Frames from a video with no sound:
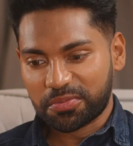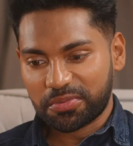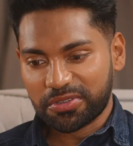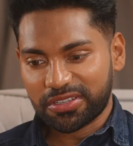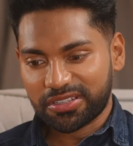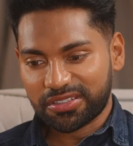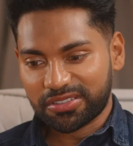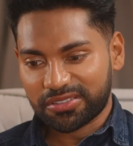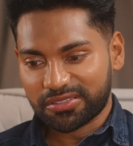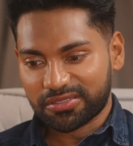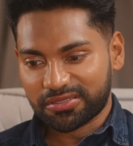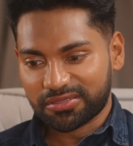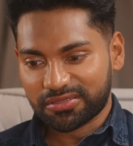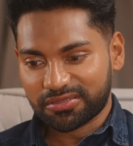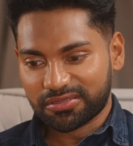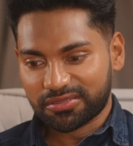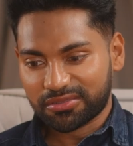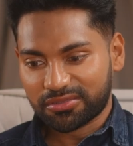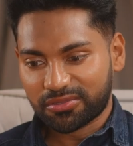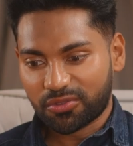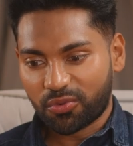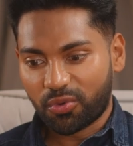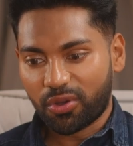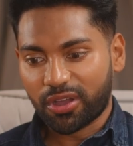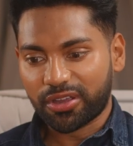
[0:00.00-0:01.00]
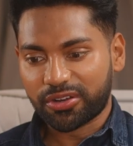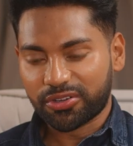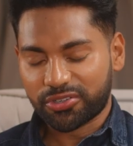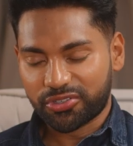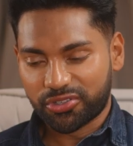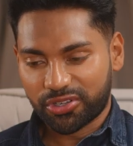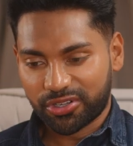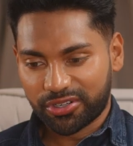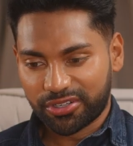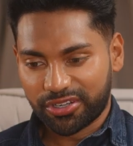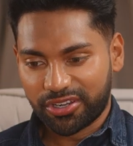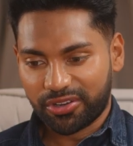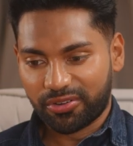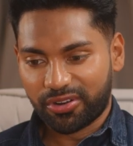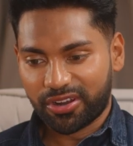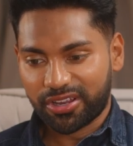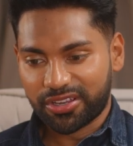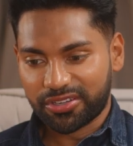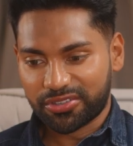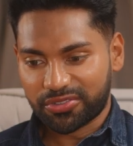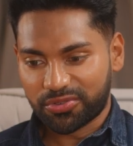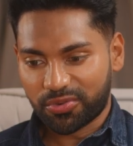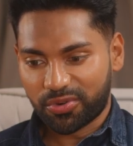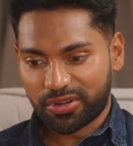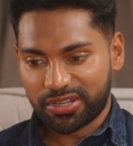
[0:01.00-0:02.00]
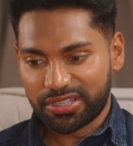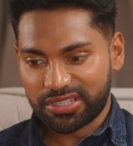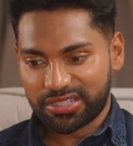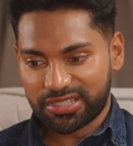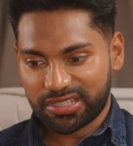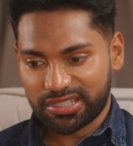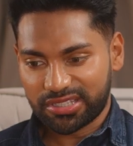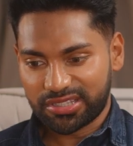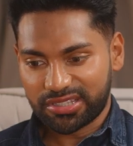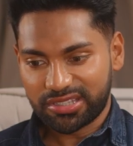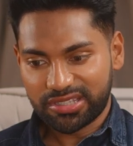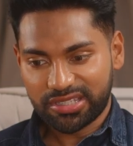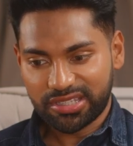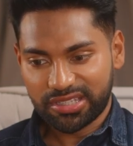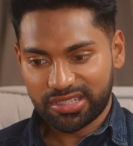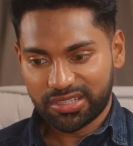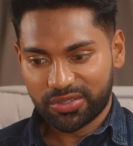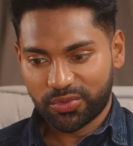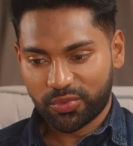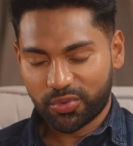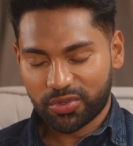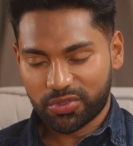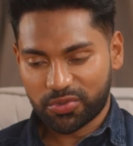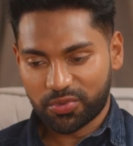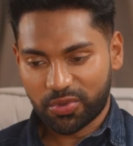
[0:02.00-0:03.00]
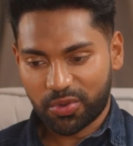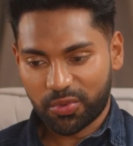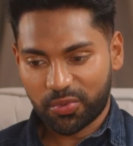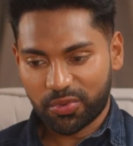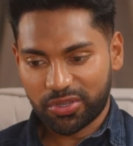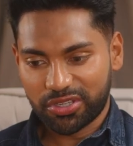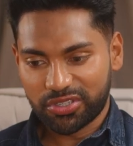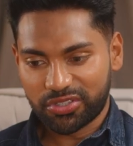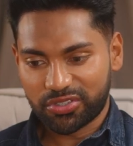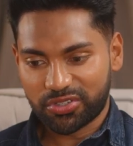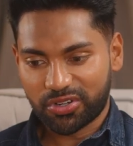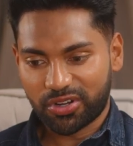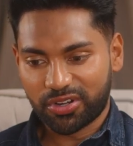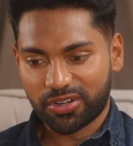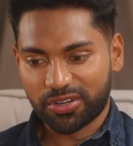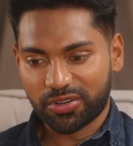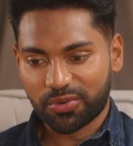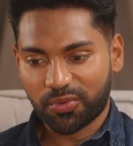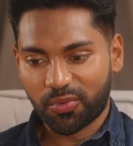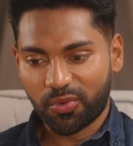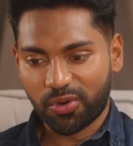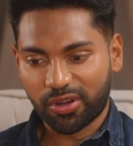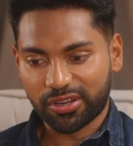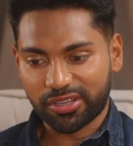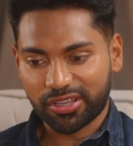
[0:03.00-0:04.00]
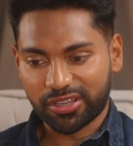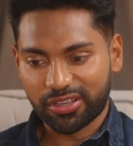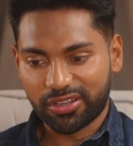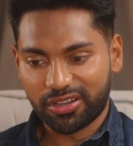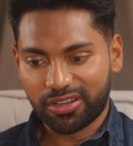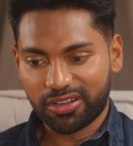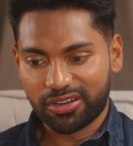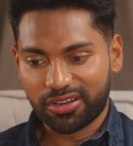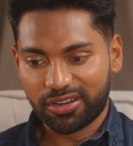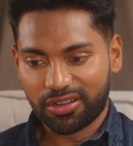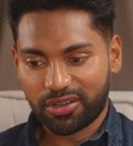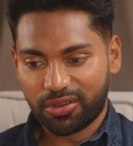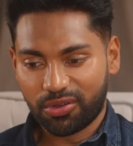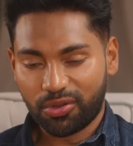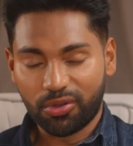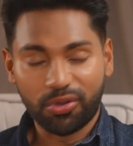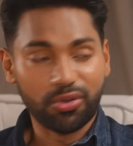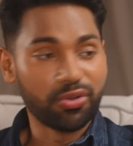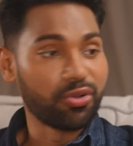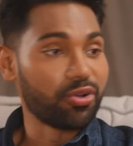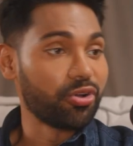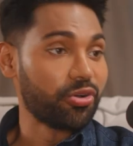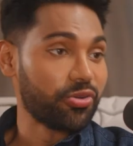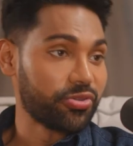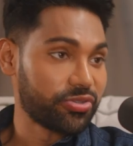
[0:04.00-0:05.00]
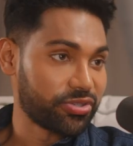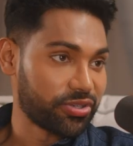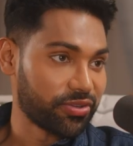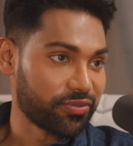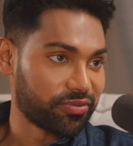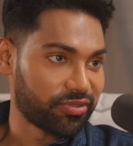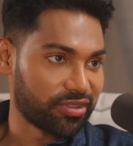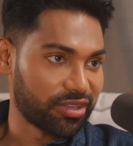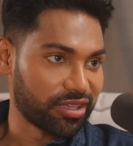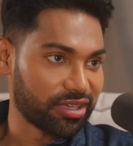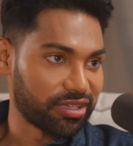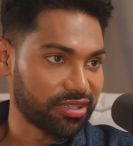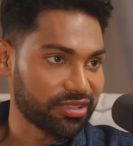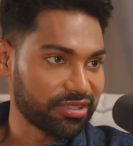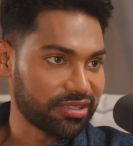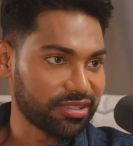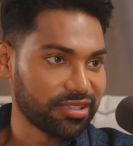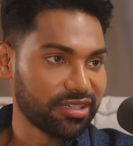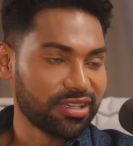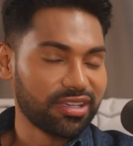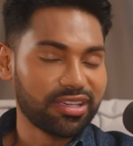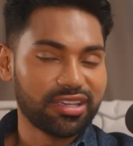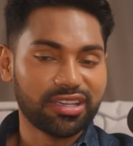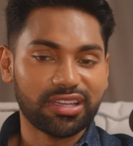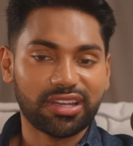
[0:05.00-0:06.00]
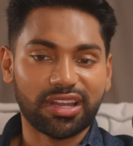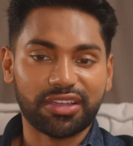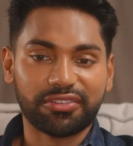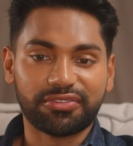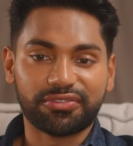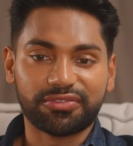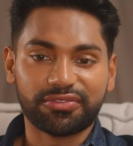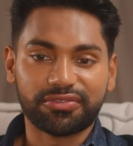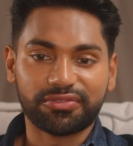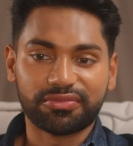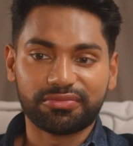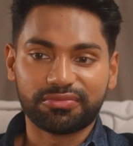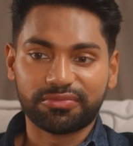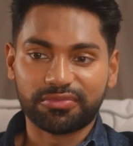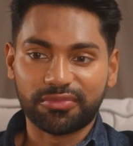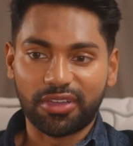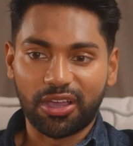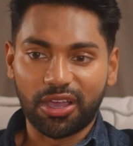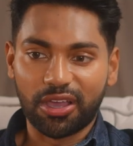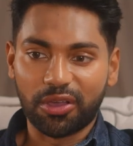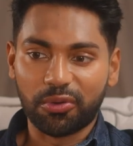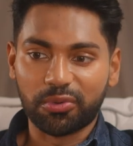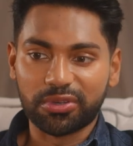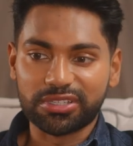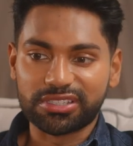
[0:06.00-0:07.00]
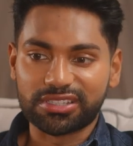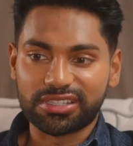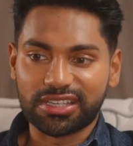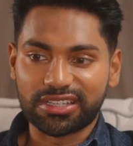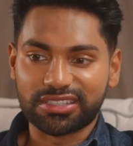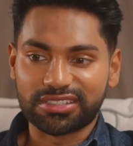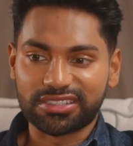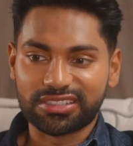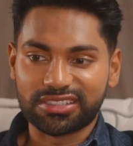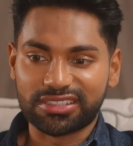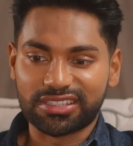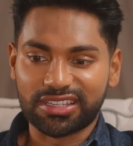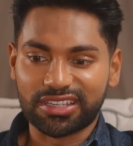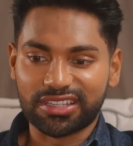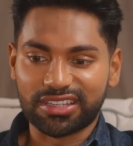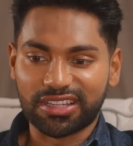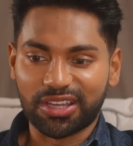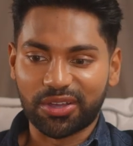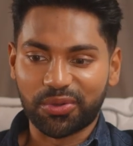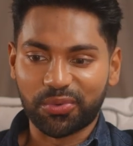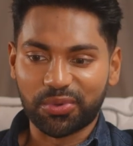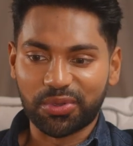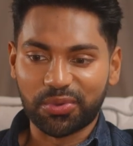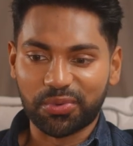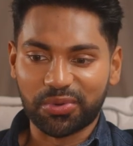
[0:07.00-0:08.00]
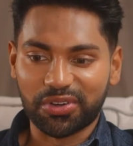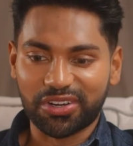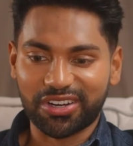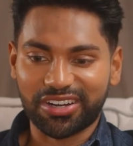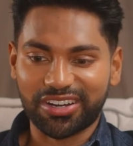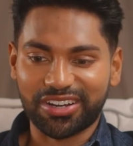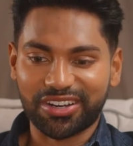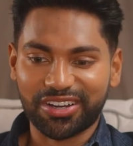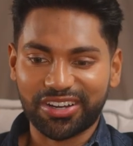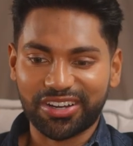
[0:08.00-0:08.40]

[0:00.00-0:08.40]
been quite a journey, right? 2016 was when we started working on a whole host of things. And I always like to say that we were